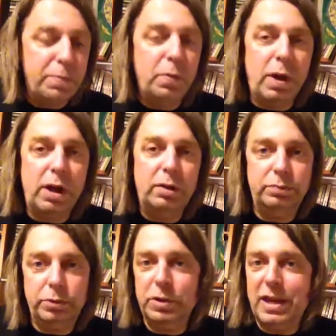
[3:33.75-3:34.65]
Well,
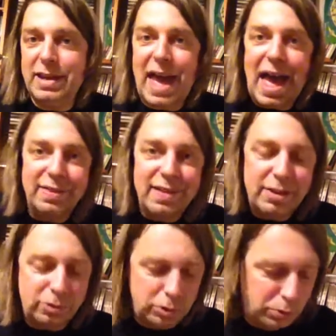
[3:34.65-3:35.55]
you can add
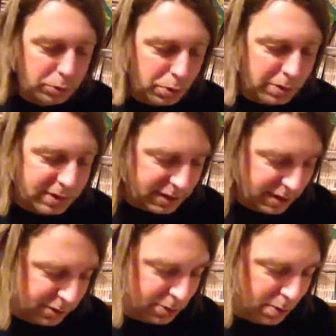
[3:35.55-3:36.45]
that to your
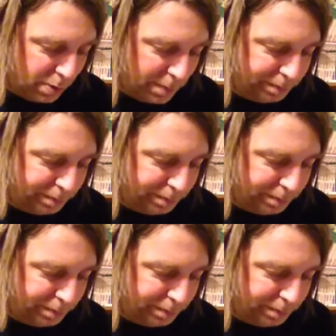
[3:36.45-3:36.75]
skill score.